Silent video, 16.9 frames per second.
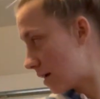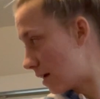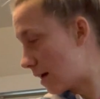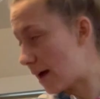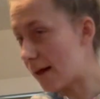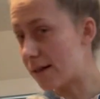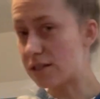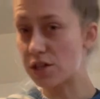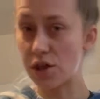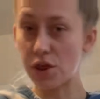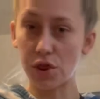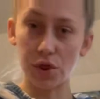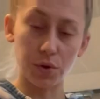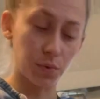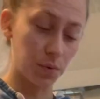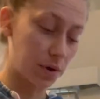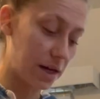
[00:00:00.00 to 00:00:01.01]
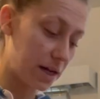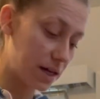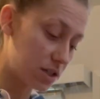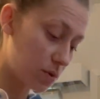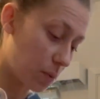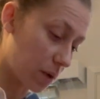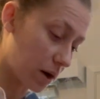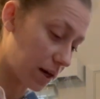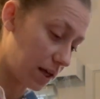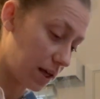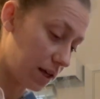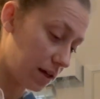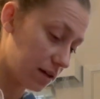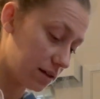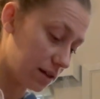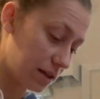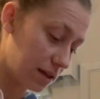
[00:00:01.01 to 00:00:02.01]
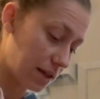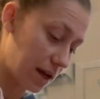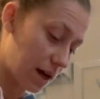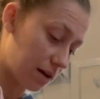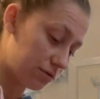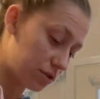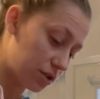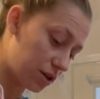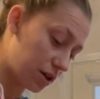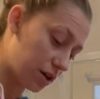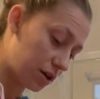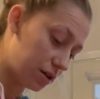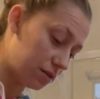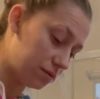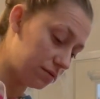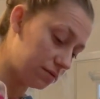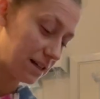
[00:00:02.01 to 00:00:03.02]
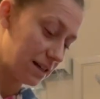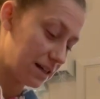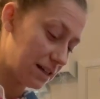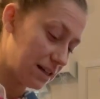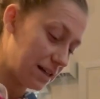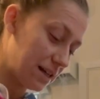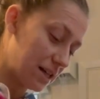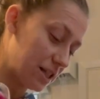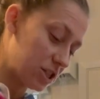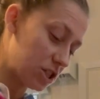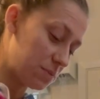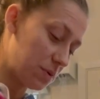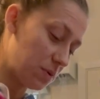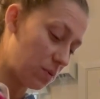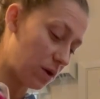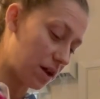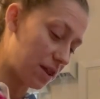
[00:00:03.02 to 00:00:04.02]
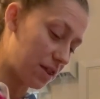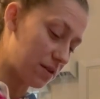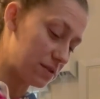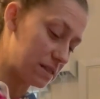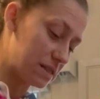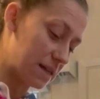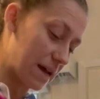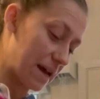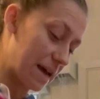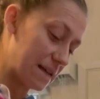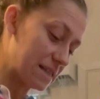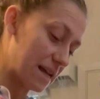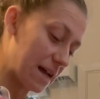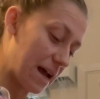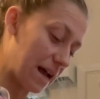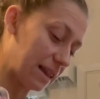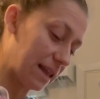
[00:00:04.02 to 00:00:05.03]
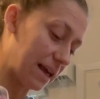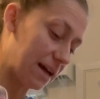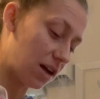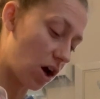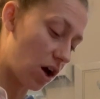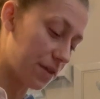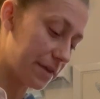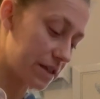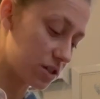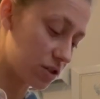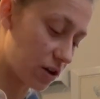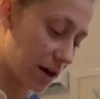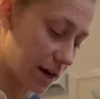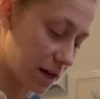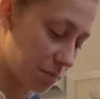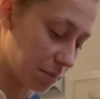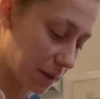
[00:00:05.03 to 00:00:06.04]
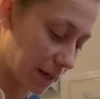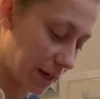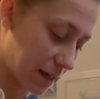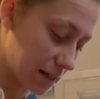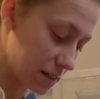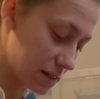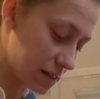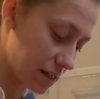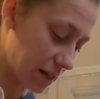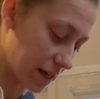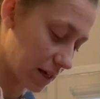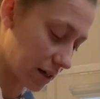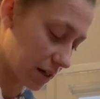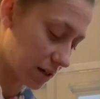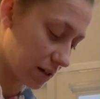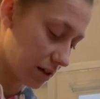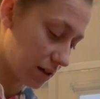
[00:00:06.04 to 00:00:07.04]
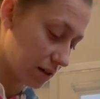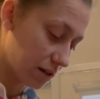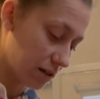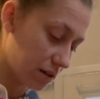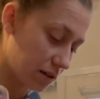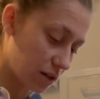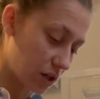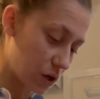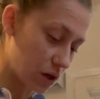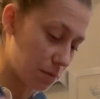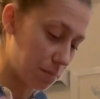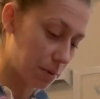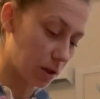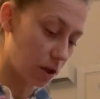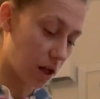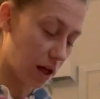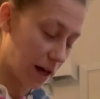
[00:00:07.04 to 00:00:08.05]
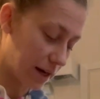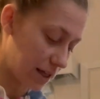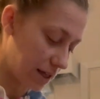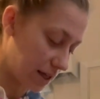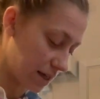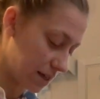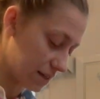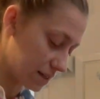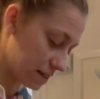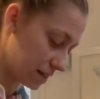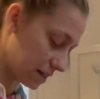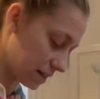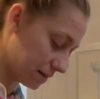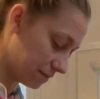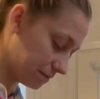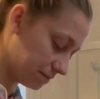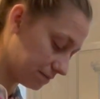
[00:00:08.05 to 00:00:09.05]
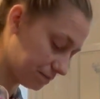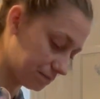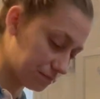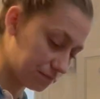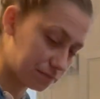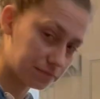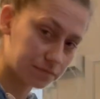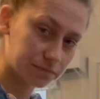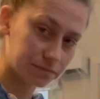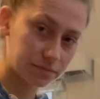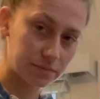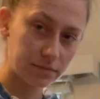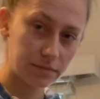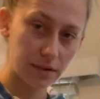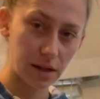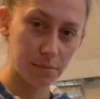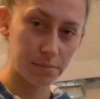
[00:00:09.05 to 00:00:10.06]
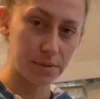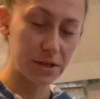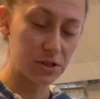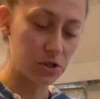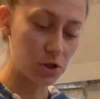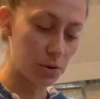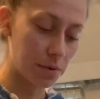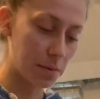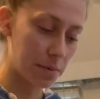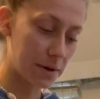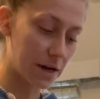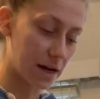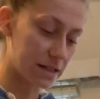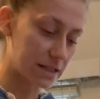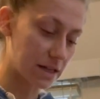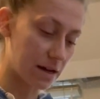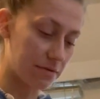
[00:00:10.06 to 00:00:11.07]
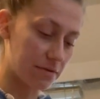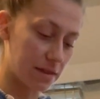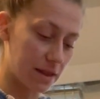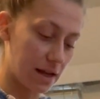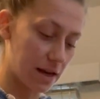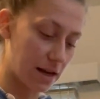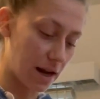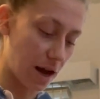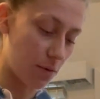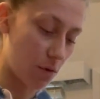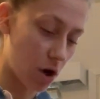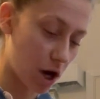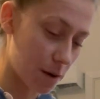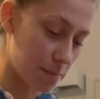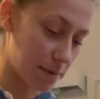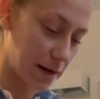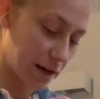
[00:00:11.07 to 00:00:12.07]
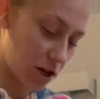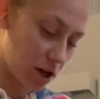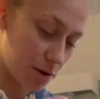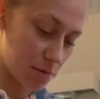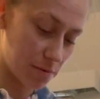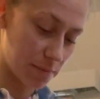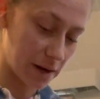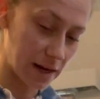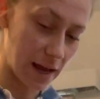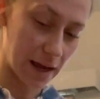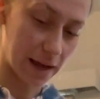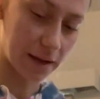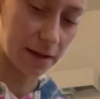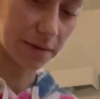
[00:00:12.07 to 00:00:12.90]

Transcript: it's 3:20 in the afternoon. It's just been one of those days. I had like all these grand plans to like go to Pilates and be super productive, and then I woke up and I couldn't move my neck.